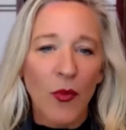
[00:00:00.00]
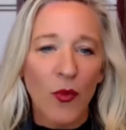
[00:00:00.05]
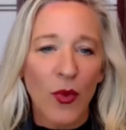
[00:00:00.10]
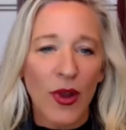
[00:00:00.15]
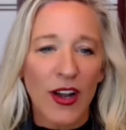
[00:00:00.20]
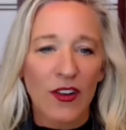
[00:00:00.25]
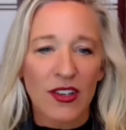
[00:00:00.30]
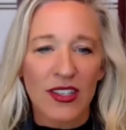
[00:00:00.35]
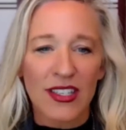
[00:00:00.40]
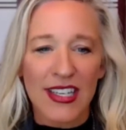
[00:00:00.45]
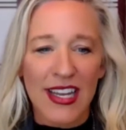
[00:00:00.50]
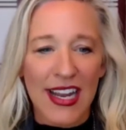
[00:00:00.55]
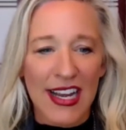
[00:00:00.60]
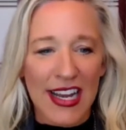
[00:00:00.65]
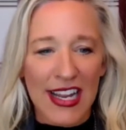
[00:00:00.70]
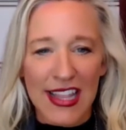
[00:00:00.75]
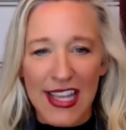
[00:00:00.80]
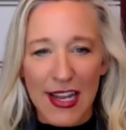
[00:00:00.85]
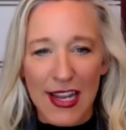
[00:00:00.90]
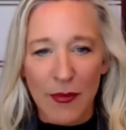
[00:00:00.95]
we don't see
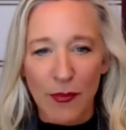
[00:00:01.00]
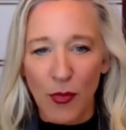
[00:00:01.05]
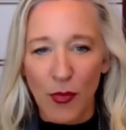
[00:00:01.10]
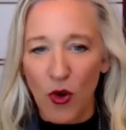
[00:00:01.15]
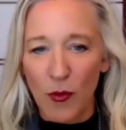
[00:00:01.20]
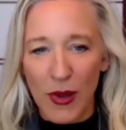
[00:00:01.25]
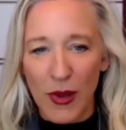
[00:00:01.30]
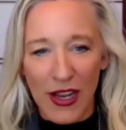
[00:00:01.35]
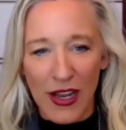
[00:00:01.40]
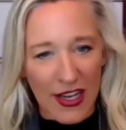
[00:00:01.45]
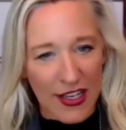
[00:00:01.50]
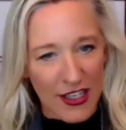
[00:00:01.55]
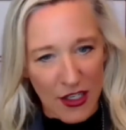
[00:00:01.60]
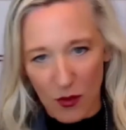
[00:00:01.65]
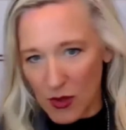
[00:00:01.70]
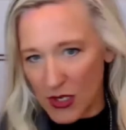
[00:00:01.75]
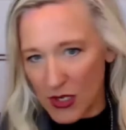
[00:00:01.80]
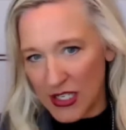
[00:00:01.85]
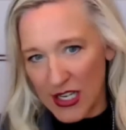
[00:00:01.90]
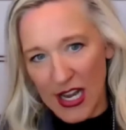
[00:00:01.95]
anything in bold because
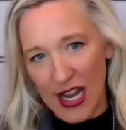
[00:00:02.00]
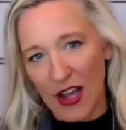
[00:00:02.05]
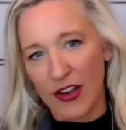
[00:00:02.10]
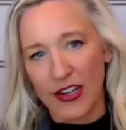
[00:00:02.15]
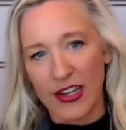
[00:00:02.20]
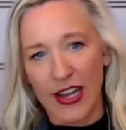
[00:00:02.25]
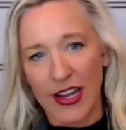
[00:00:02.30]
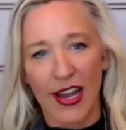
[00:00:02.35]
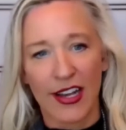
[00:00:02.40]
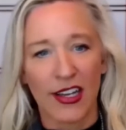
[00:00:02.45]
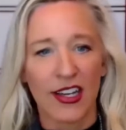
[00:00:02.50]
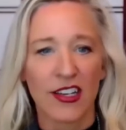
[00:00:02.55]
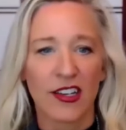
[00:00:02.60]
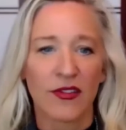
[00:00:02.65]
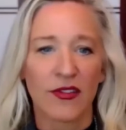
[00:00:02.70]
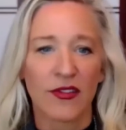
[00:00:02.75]
there wasn't a head-to-head